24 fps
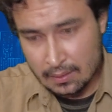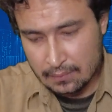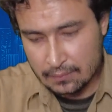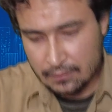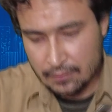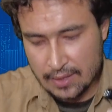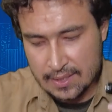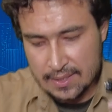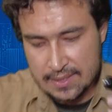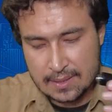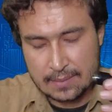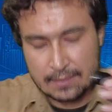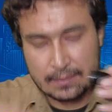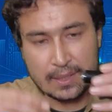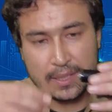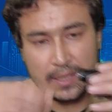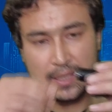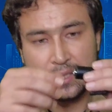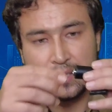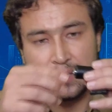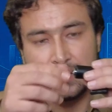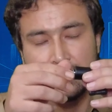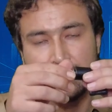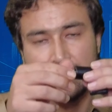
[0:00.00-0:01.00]
For
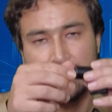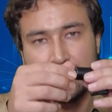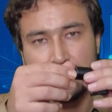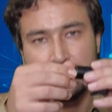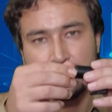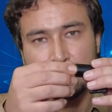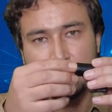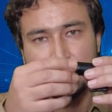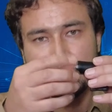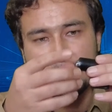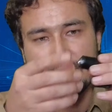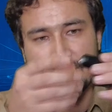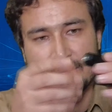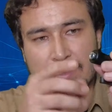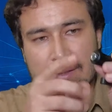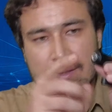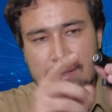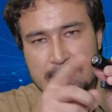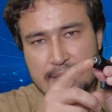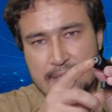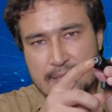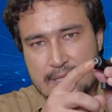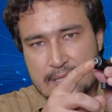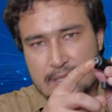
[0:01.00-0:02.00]
assembling you have to open
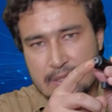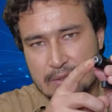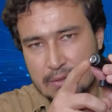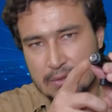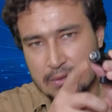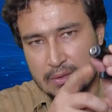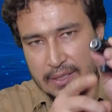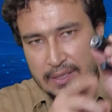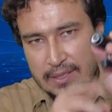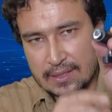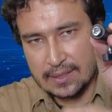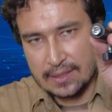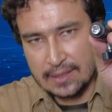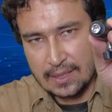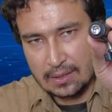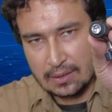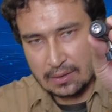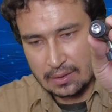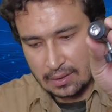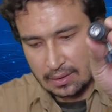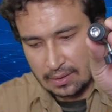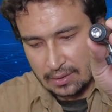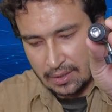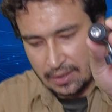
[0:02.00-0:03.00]
this screw in the
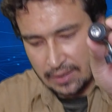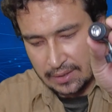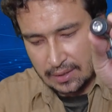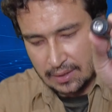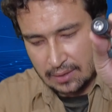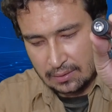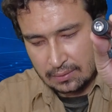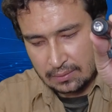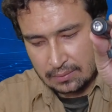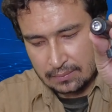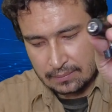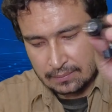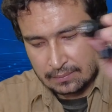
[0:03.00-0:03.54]
down right now,